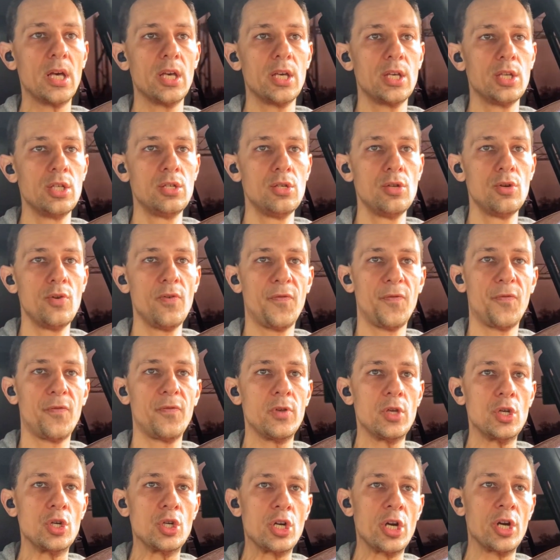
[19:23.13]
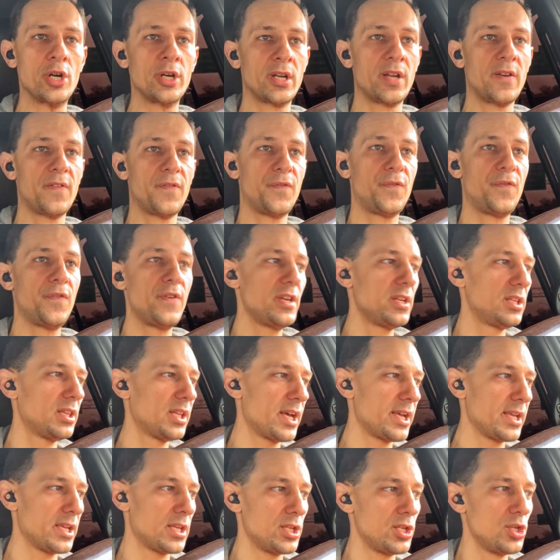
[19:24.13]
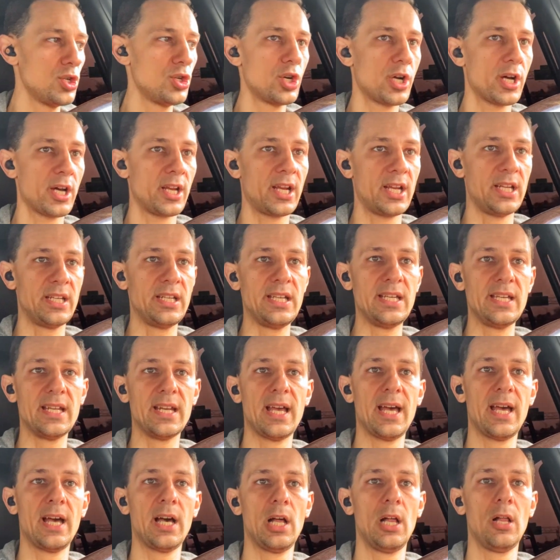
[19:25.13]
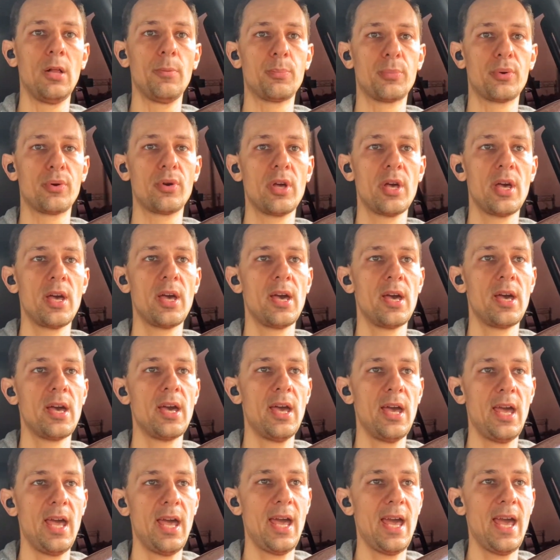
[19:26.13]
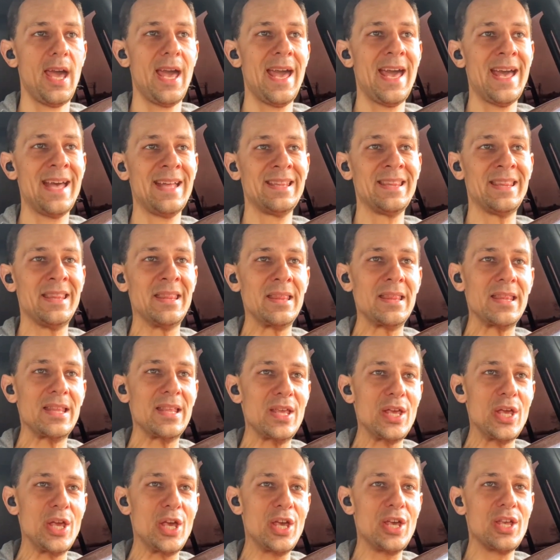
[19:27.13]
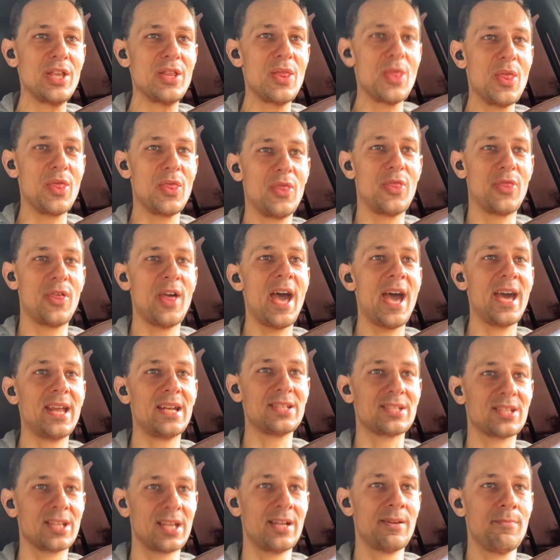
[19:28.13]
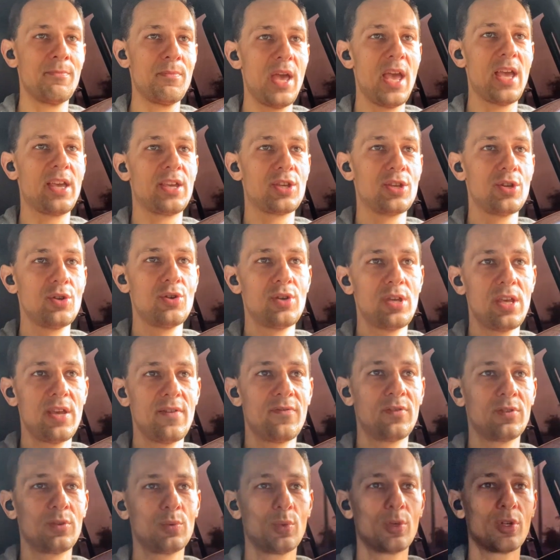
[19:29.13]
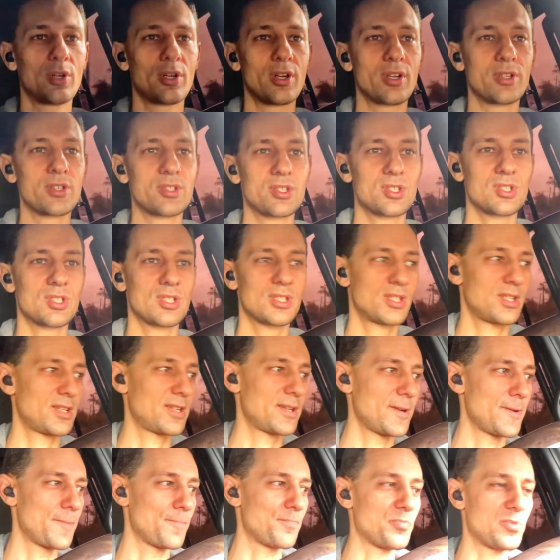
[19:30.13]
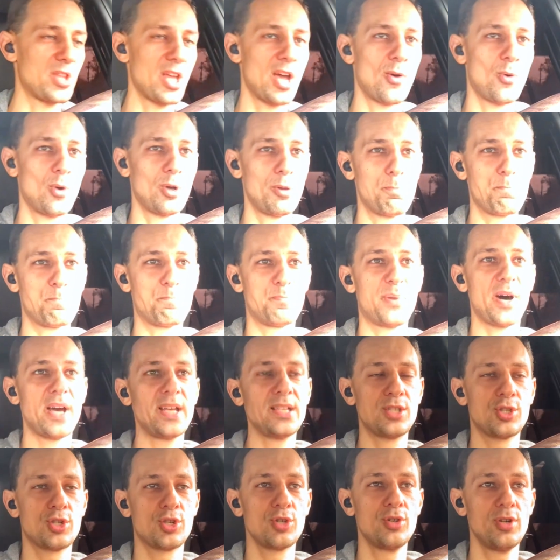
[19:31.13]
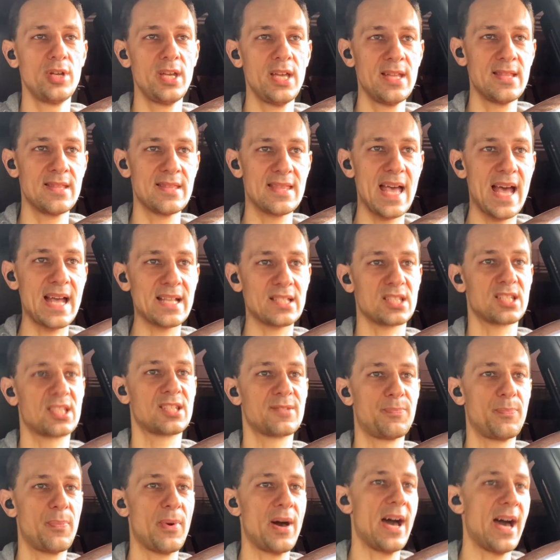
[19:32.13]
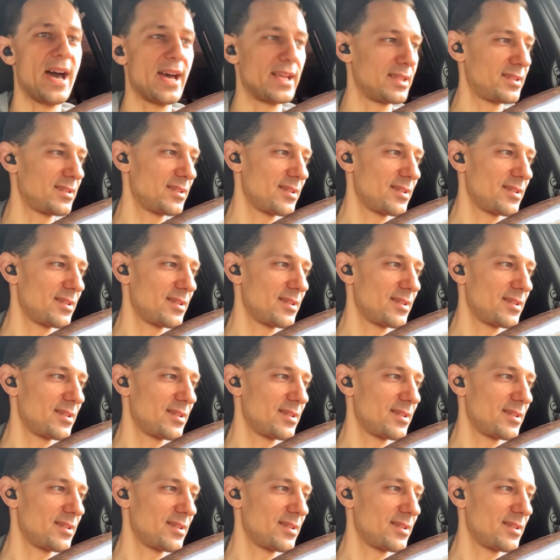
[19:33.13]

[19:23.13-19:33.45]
You're gonna feel like you're gonna need help, and that is gonna make you even worse. That will bite you in that spot